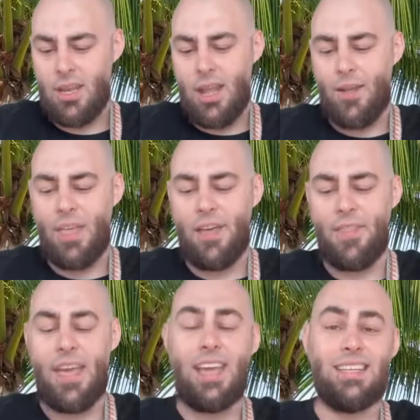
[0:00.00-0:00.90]
And that
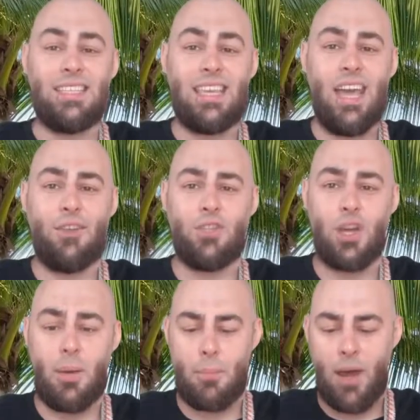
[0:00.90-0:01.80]
there is the F
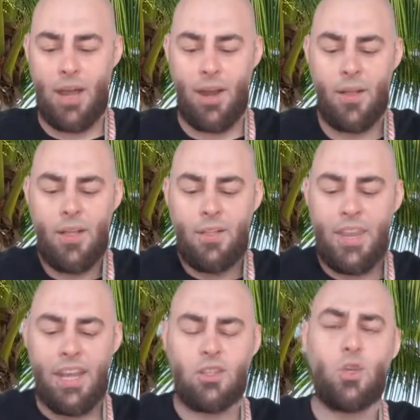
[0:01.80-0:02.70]
sharp minor. The
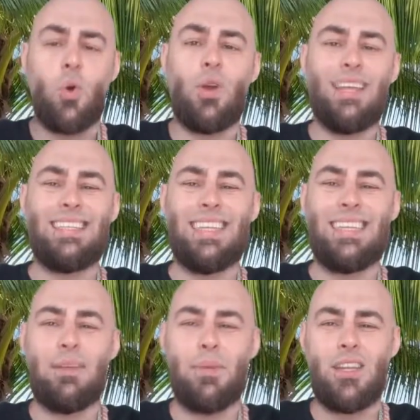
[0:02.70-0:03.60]
next chord is the
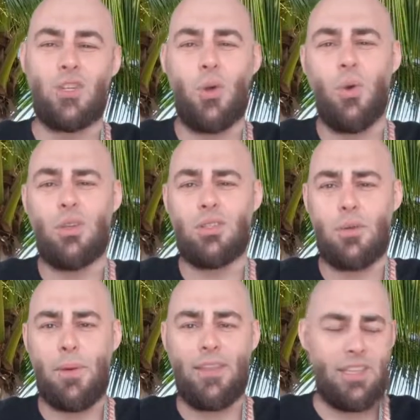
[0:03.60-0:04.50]
D major chord. To
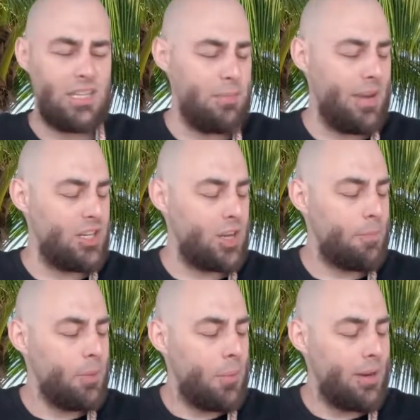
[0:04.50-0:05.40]
play the D
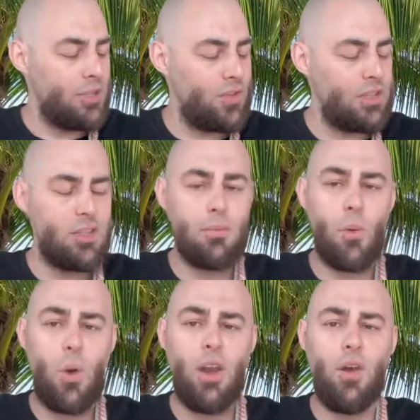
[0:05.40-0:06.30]
major, place fingers number
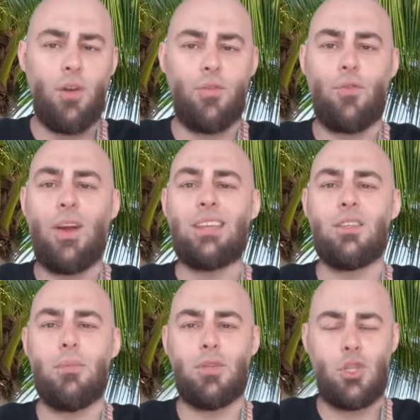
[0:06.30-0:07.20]
1 on frets
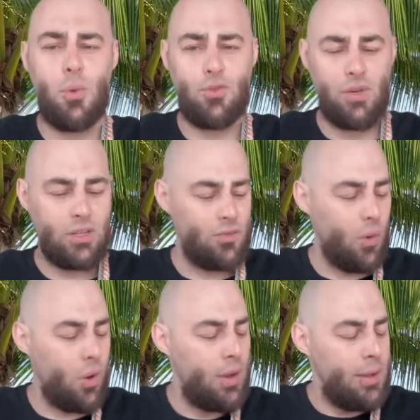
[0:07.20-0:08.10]
number 2 of strings
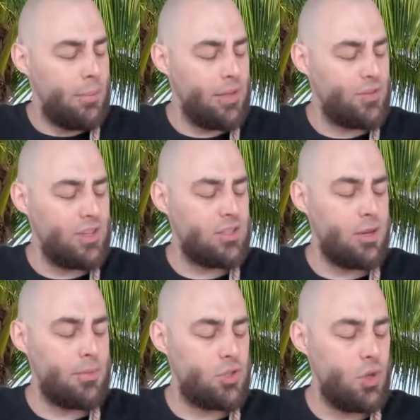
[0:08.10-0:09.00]
4, place fingers
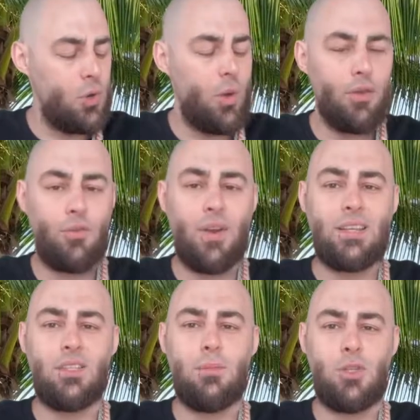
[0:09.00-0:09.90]
number 2 on
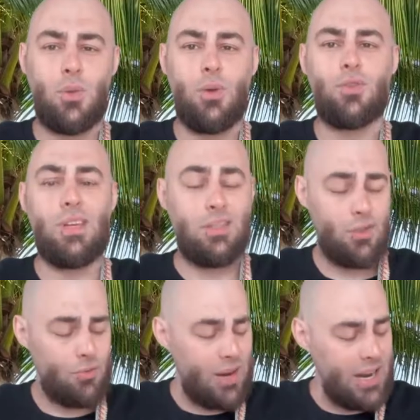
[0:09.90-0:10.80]
frets number 2 of strings
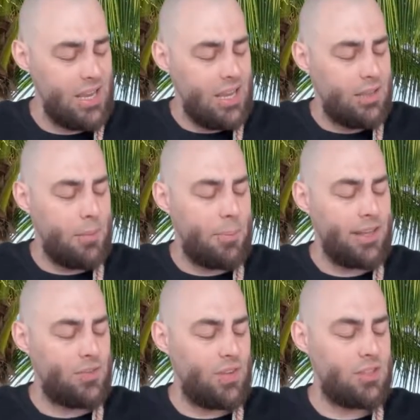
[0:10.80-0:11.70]
3, then
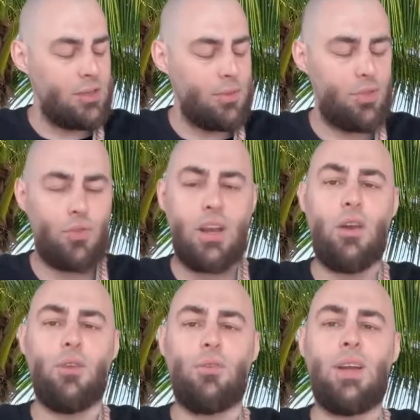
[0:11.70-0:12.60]
place fingers number 3
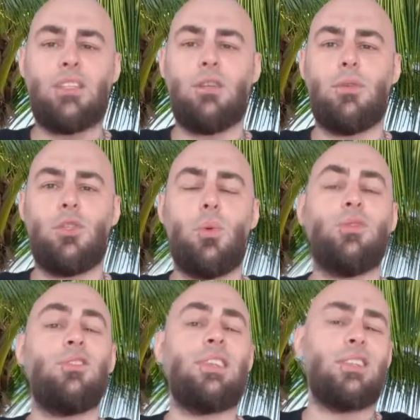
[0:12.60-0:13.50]
on frets number 2 of
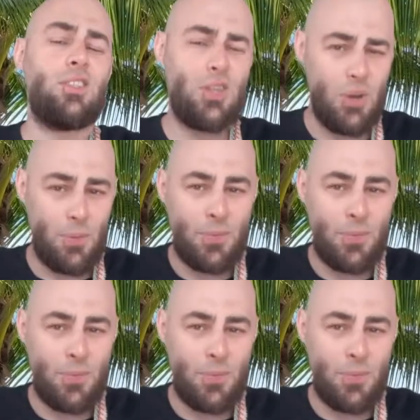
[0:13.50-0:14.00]
strings 2,